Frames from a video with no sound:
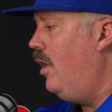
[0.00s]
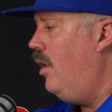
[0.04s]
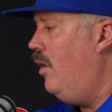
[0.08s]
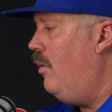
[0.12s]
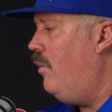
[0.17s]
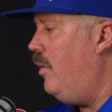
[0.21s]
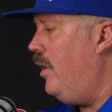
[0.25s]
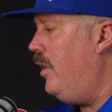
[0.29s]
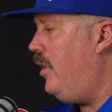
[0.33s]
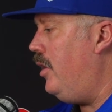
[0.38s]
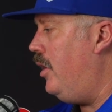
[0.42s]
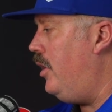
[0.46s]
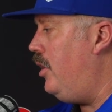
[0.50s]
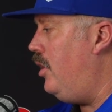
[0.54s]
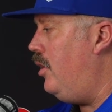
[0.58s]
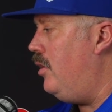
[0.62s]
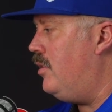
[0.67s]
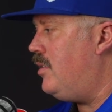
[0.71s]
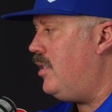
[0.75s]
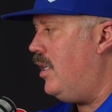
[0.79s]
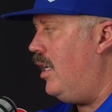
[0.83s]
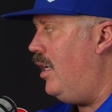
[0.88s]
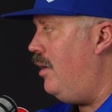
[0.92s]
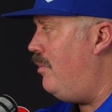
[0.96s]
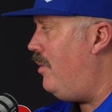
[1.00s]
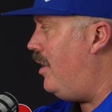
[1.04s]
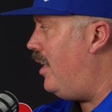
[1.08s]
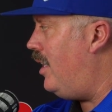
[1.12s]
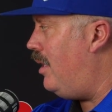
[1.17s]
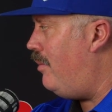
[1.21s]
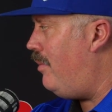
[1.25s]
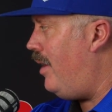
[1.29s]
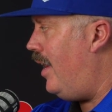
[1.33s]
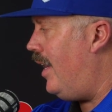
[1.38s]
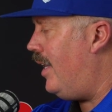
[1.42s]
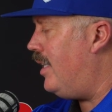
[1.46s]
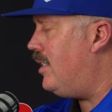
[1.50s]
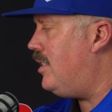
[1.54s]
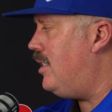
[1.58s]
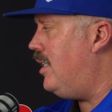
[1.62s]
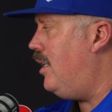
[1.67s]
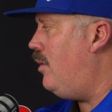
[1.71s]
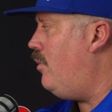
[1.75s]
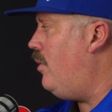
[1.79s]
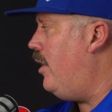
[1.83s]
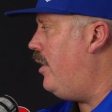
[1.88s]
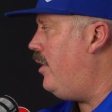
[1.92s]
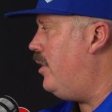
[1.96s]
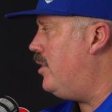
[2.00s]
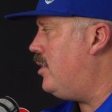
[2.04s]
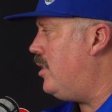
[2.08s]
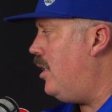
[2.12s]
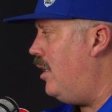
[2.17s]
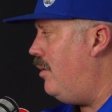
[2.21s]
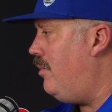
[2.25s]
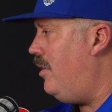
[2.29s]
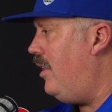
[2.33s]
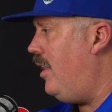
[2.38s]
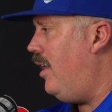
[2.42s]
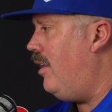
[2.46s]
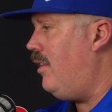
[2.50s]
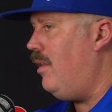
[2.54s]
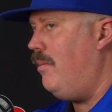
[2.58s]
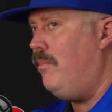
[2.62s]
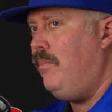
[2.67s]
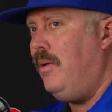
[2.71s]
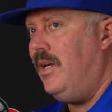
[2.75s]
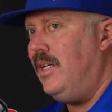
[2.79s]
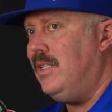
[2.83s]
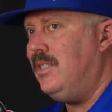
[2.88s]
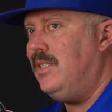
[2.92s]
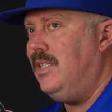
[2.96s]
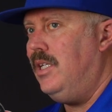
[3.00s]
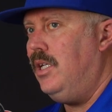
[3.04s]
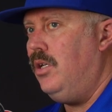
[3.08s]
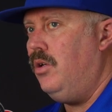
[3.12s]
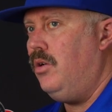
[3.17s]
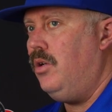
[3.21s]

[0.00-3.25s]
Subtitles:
whether it's going to be in the magazine, whether it's going to be there, the biggest thing you